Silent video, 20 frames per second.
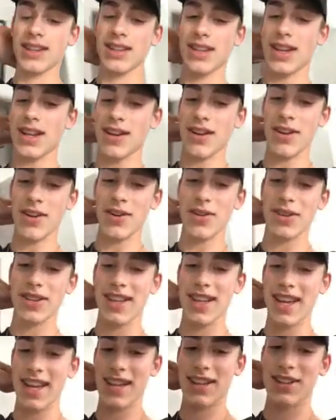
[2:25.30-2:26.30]
I don't know.
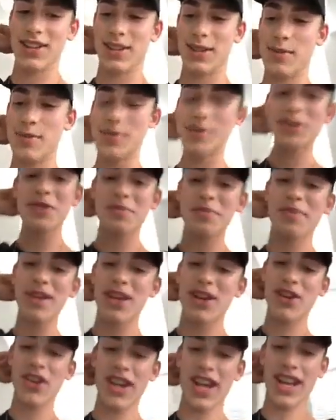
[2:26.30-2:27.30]
Yeah, just, just
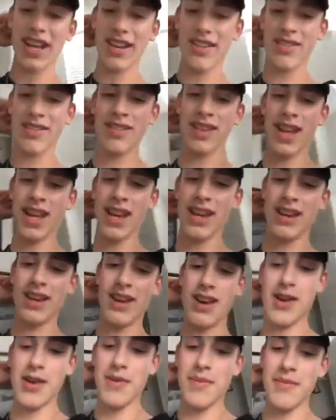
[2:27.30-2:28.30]
be creative and
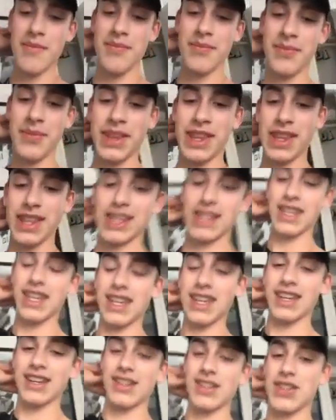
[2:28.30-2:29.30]
um,
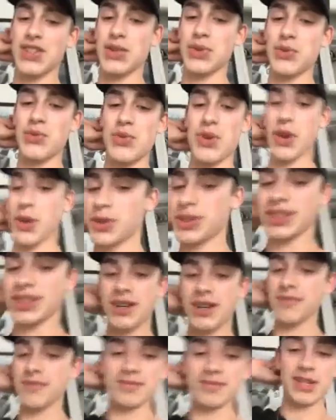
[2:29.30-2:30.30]
just roast
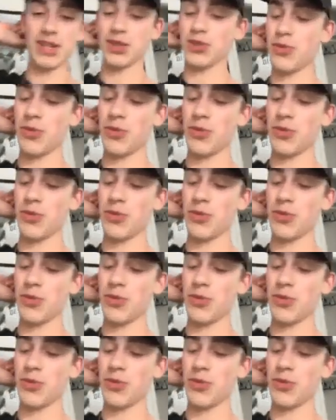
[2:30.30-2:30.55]
them. Just